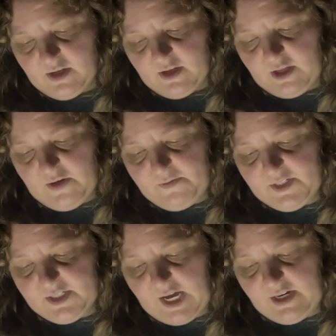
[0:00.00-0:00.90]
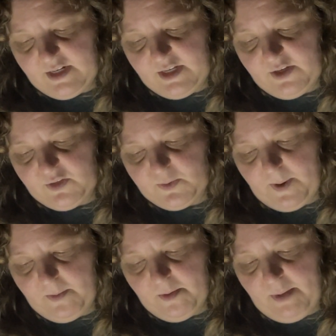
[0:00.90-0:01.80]
You have decided to use
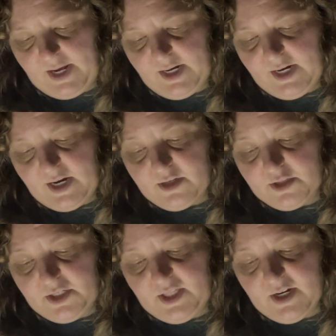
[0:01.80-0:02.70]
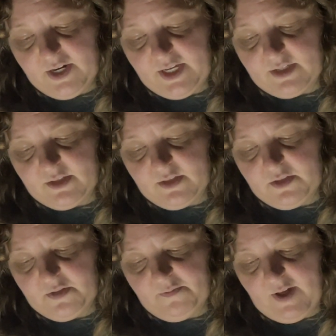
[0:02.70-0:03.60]
what remaining energy there is
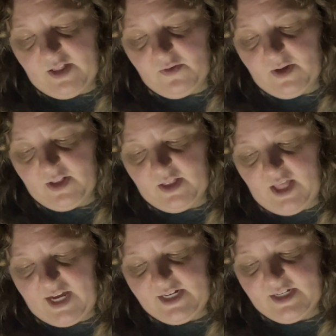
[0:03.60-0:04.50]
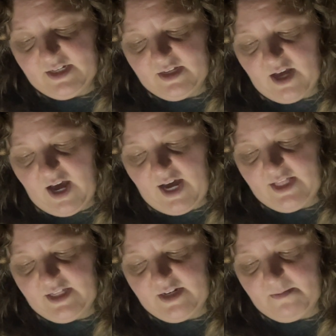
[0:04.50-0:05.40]
to follow a light
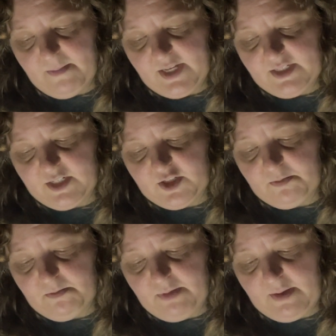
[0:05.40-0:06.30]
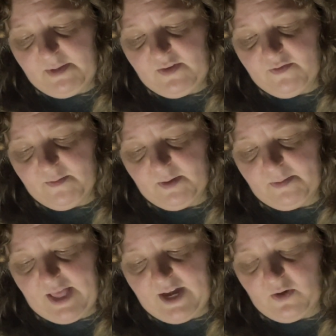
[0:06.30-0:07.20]
island message beaming from the
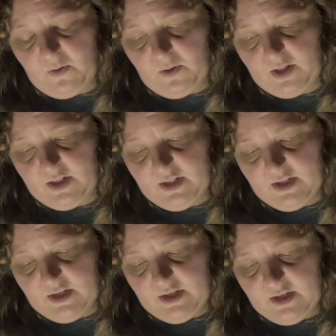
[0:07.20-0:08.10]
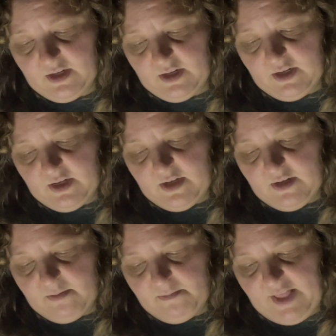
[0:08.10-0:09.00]
black hole.
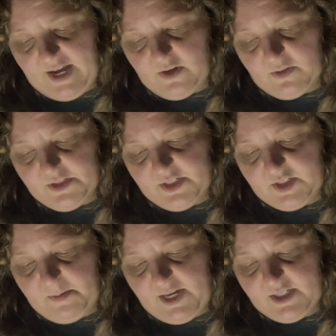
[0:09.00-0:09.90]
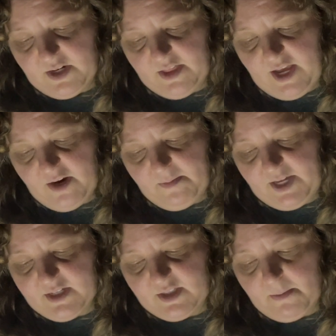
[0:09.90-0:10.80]
Black holes in space are there
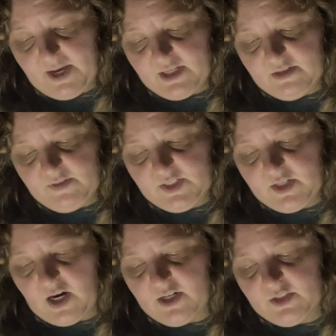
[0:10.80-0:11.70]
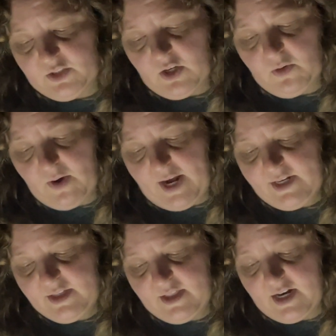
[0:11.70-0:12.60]
because the mass of a star is so
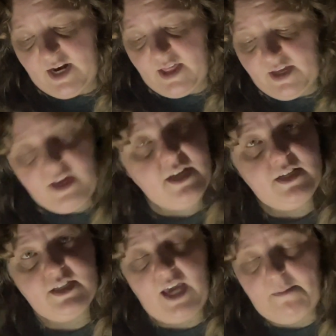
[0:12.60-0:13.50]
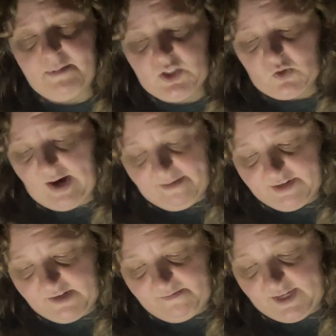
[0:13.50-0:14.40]
great that nothing can escape its
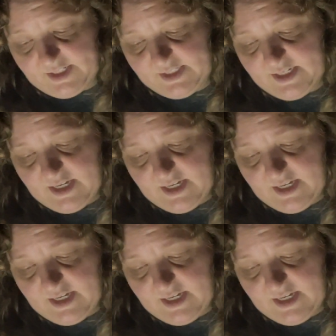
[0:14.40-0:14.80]
gravity field.